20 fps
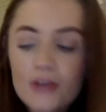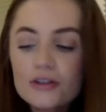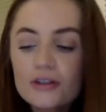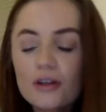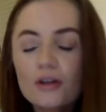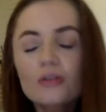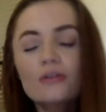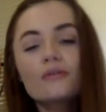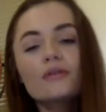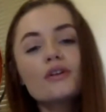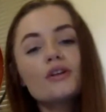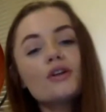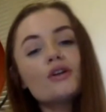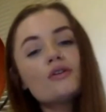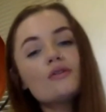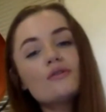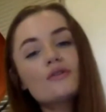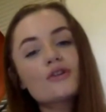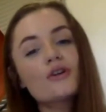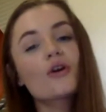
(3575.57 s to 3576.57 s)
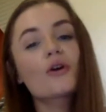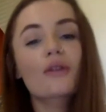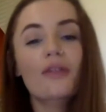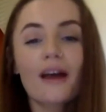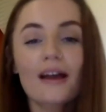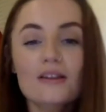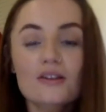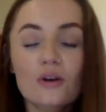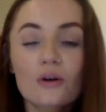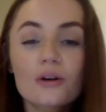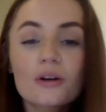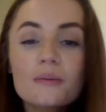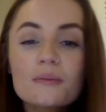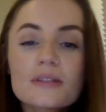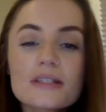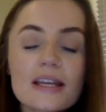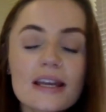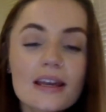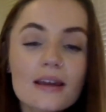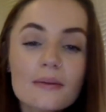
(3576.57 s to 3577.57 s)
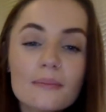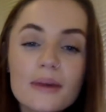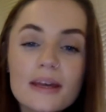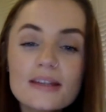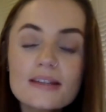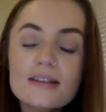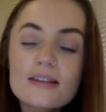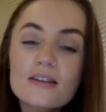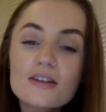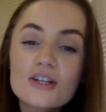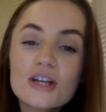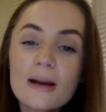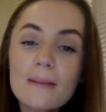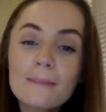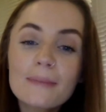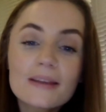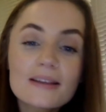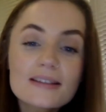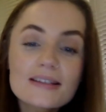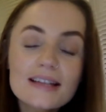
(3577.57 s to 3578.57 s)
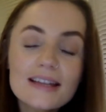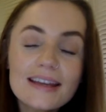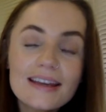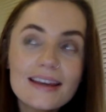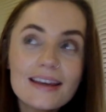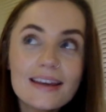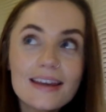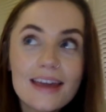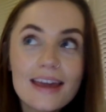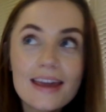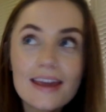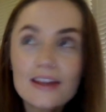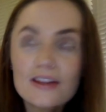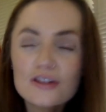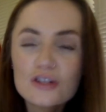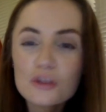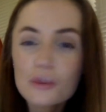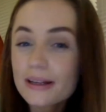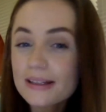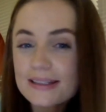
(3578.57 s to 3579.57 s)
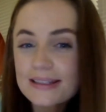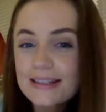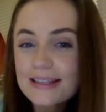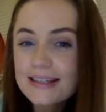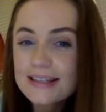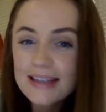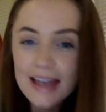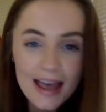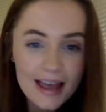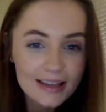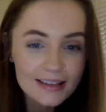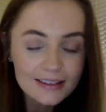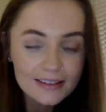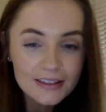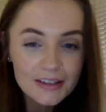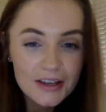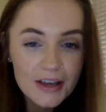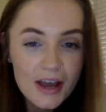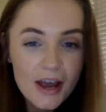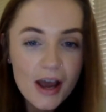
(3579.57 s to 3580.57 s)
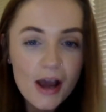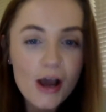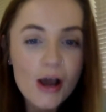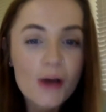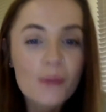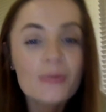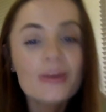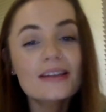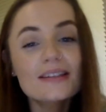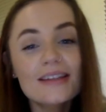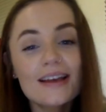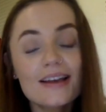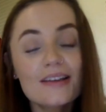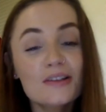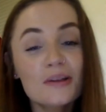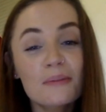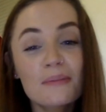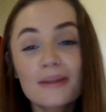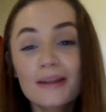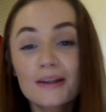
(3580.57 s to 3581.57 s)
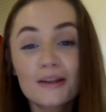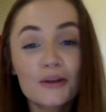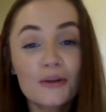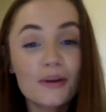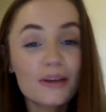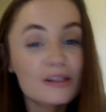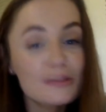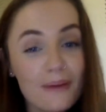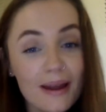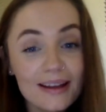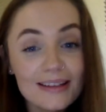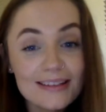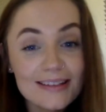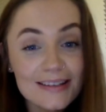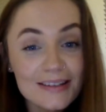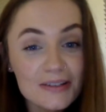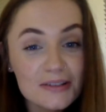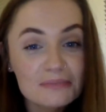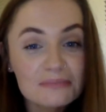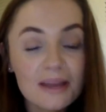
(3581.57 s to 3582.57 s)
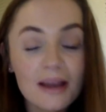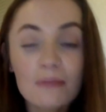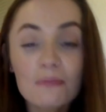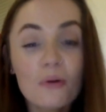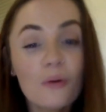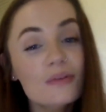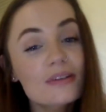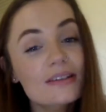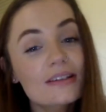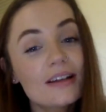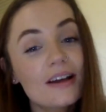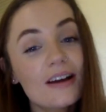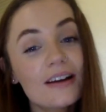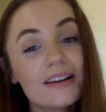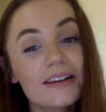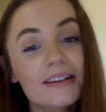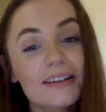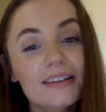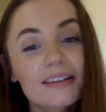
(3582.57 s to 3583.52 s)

So you took that Tottenham team into the Champions League in 2010. Is that something you expected? And what was it like?